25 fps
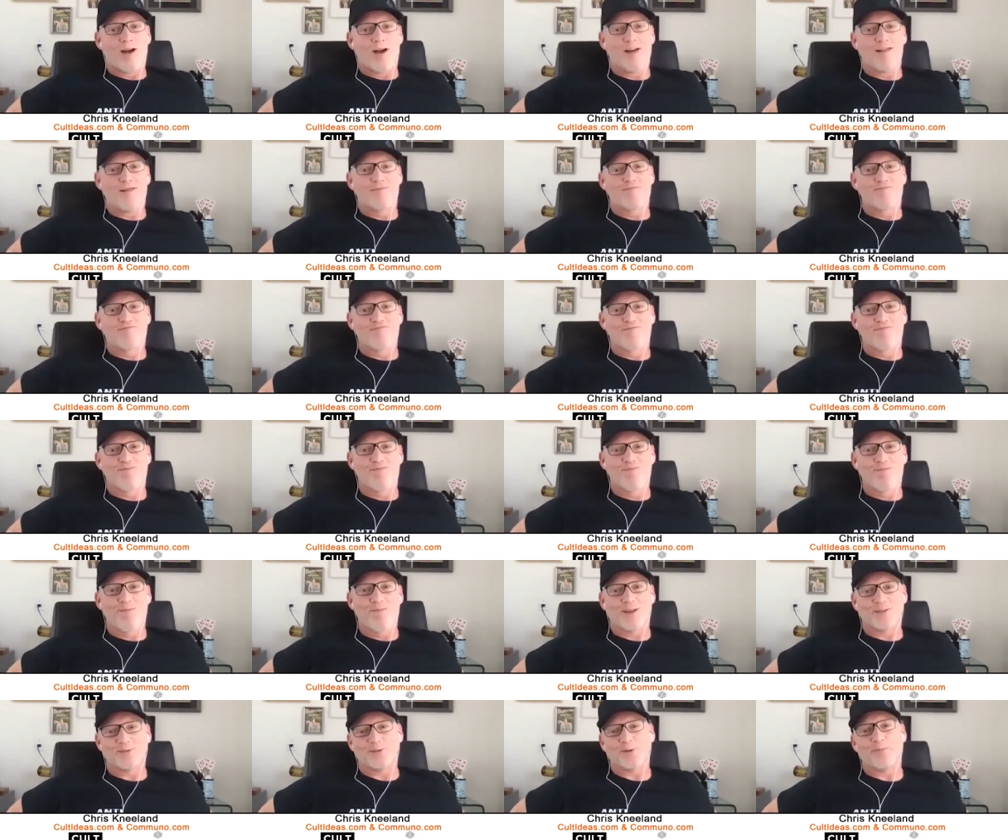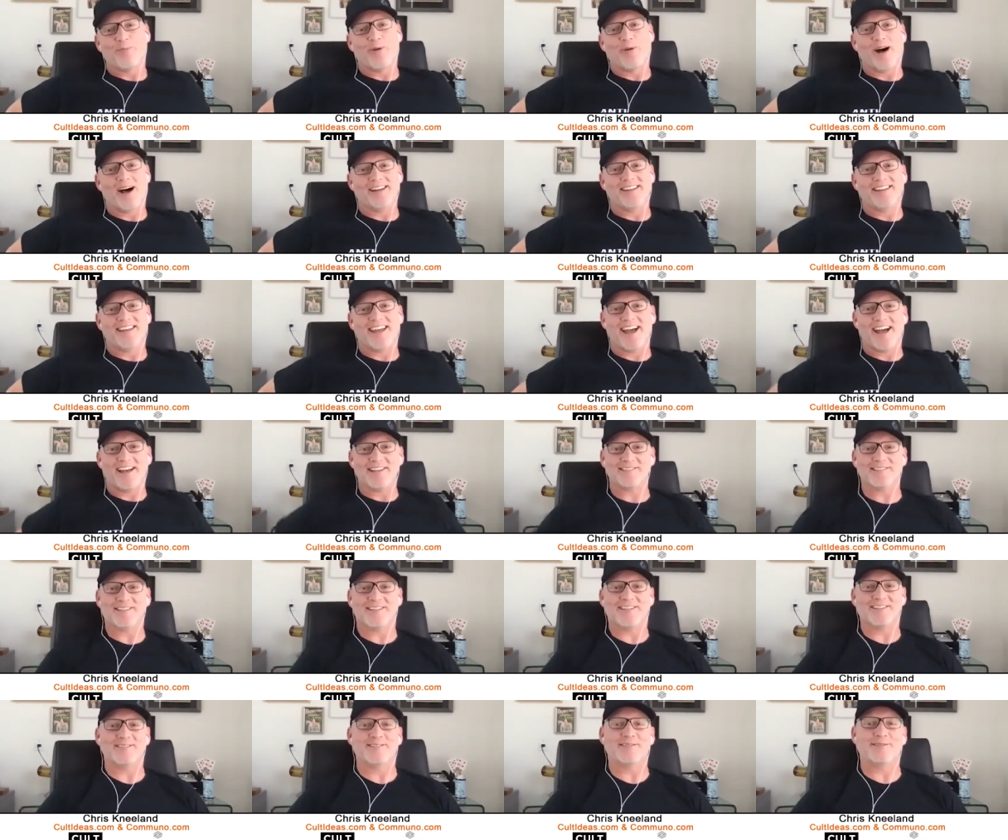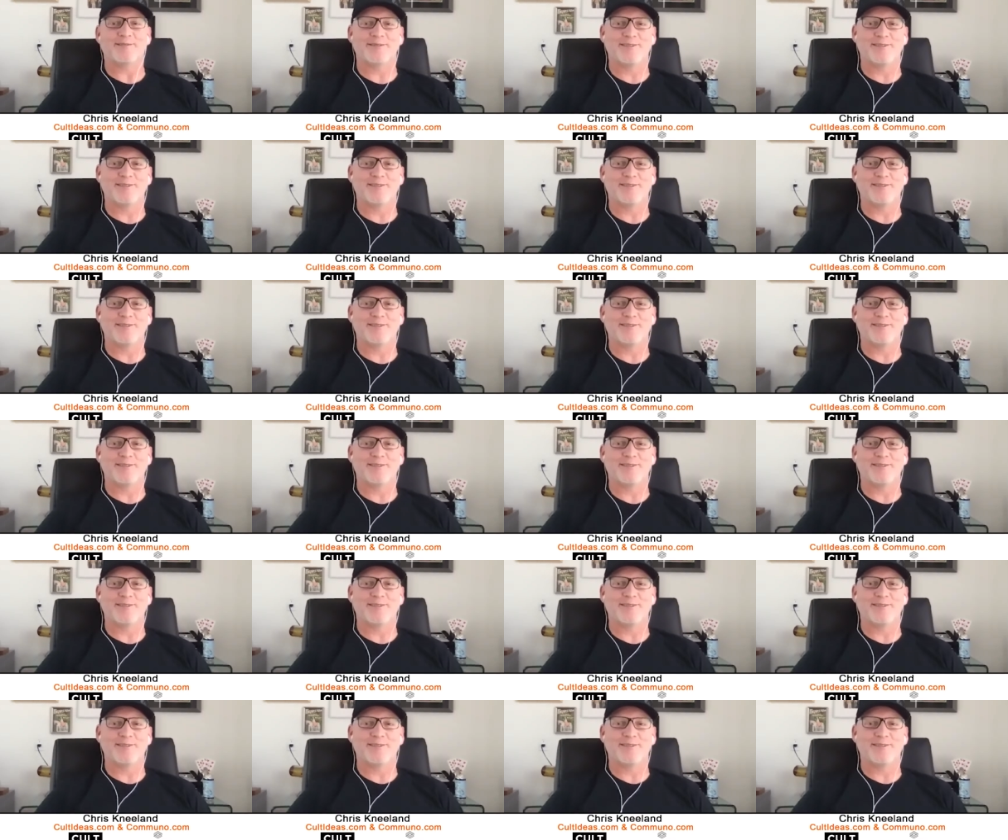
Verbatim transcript: are watching it. It's a podcast.